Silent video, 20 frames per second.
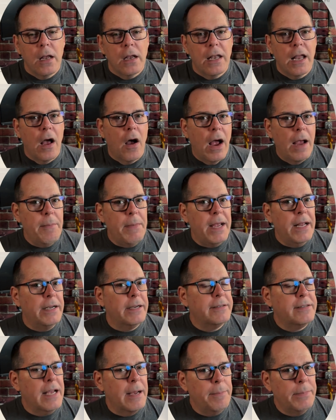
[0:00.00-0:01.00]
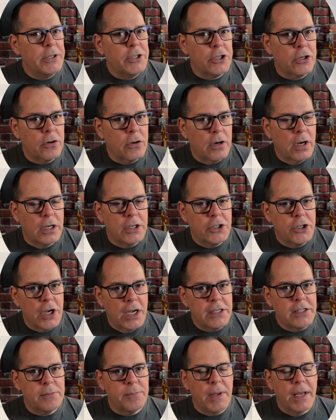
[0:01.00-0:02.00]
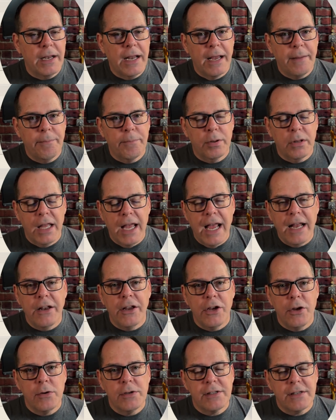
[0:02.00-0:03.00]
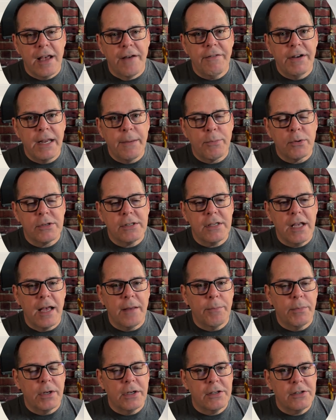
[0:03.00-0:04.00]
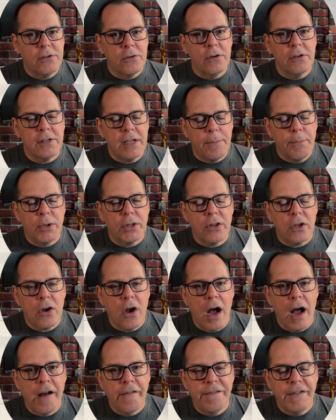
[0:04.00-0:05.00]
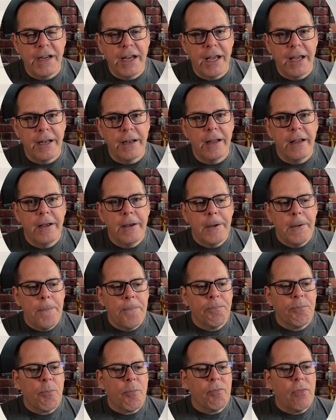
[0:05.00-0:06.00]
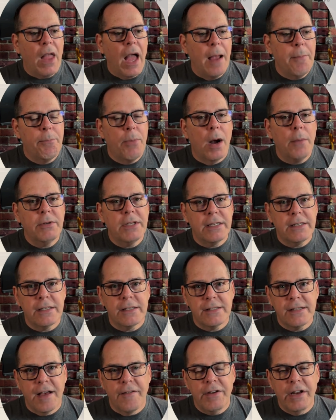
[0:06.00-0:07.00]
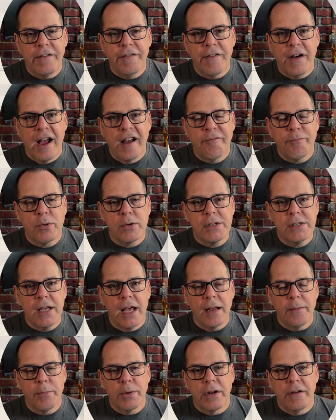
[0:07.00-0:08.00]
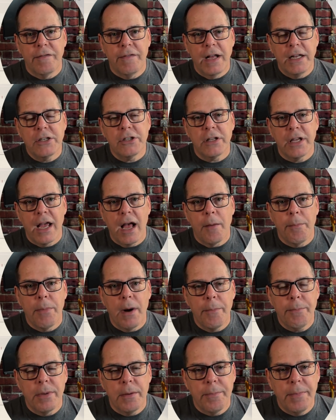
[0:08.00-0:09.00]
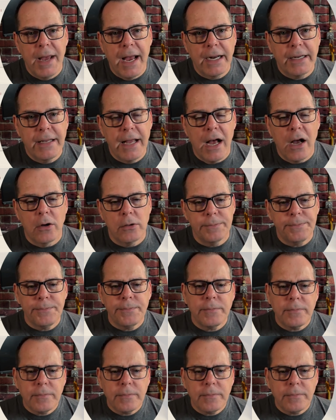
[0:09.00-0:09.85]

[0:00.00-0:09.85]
Now, I made a temperature adjustment. I planned to use 70%, but as soon as I put the coffee in, I bumped it to 75%, but eventually I'll bump it back down.